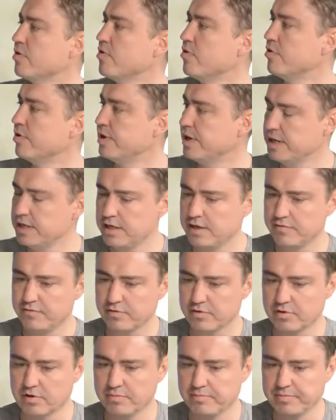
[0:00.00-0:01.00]
already if
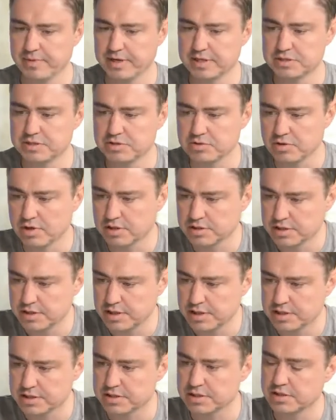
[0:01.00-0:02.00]
you compare to
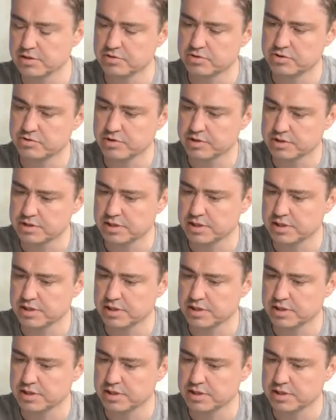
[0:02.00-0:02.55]
100 years ago, 200 mm.